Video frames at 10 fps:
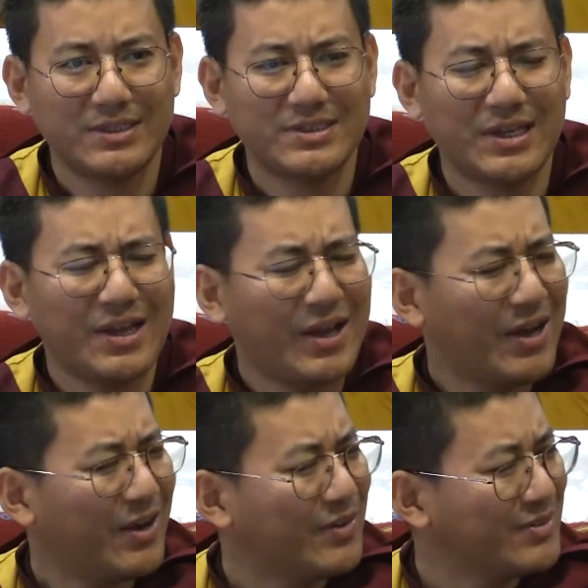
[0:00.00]
he said,
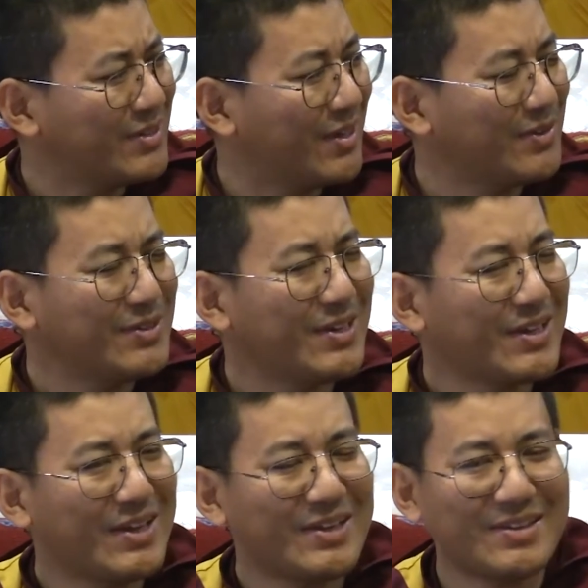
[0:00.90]
"How did
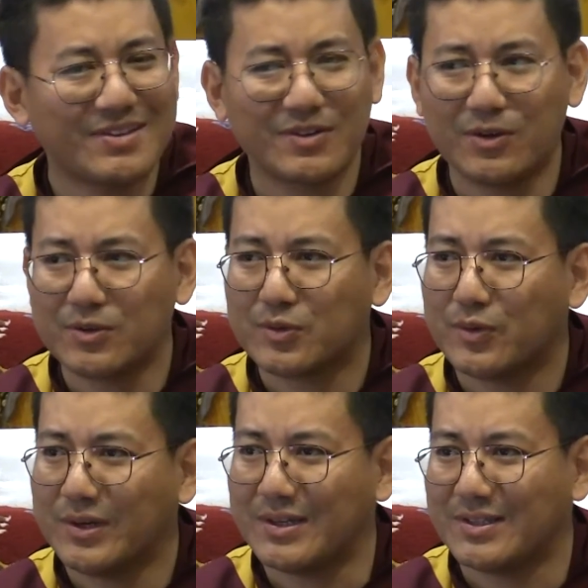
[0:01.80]
I get gold
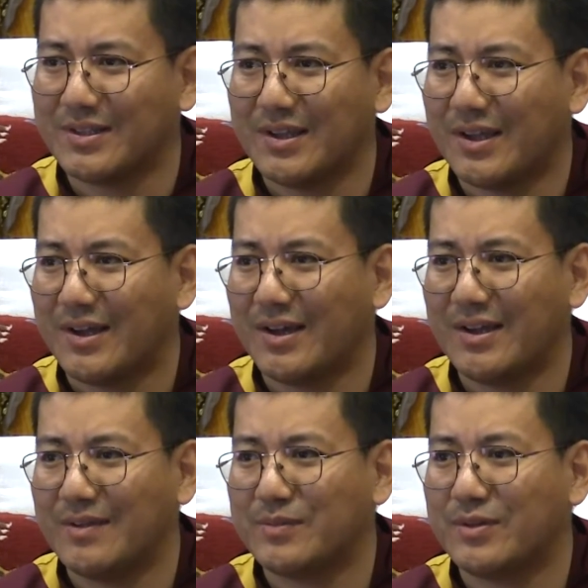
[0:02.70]
coin? I
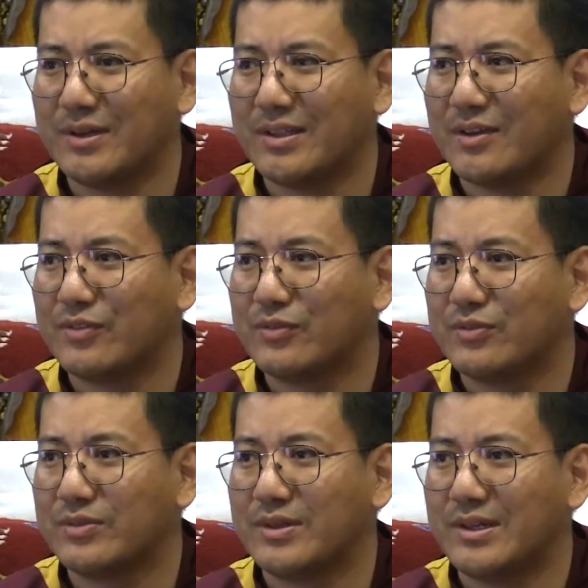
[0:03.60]
have not
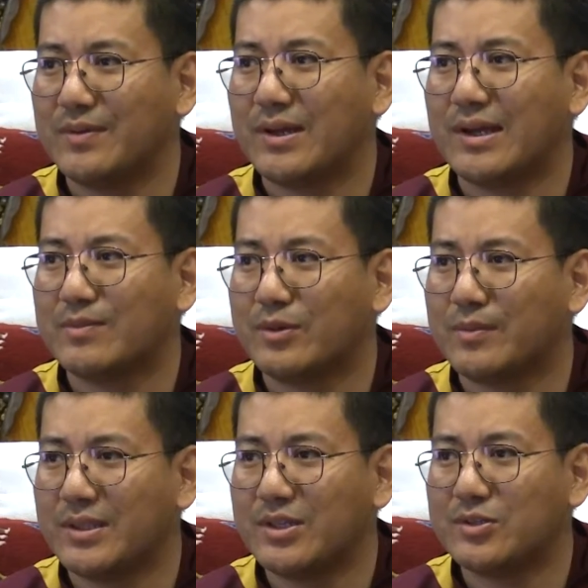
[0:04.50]
enough Even I have no
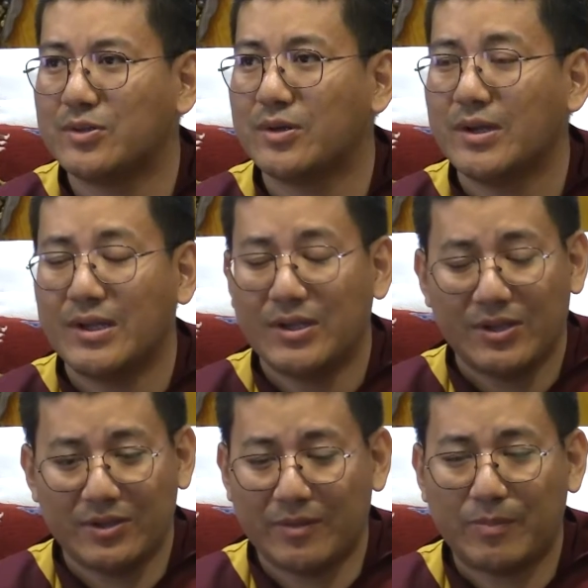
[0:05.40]
money to,
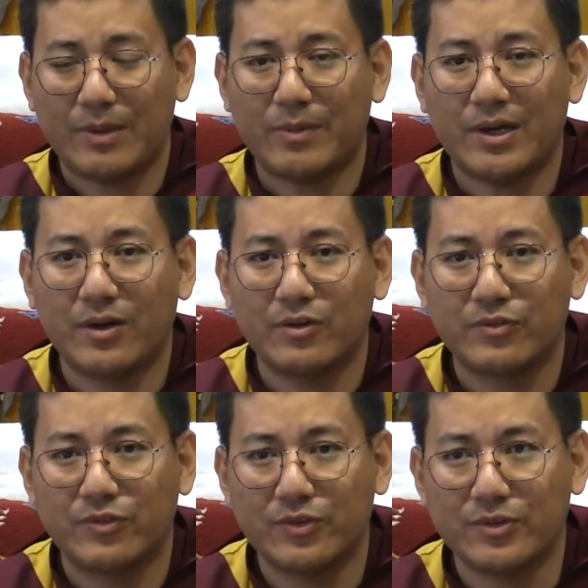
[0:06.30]
pay my
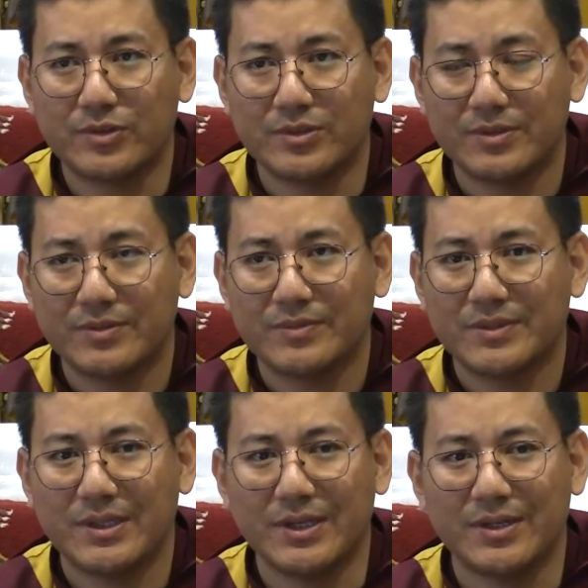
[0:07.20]
own food
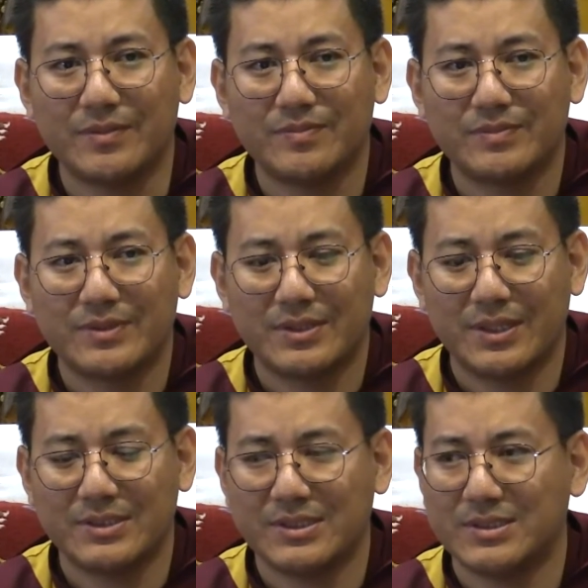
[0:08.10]
here.
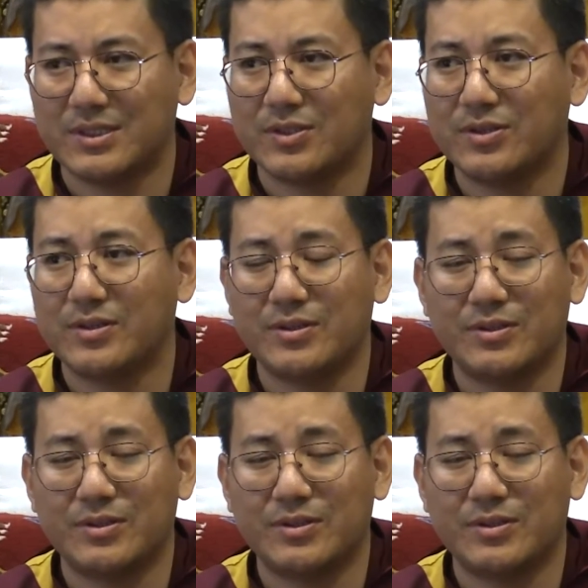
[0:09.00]
Then she said, no,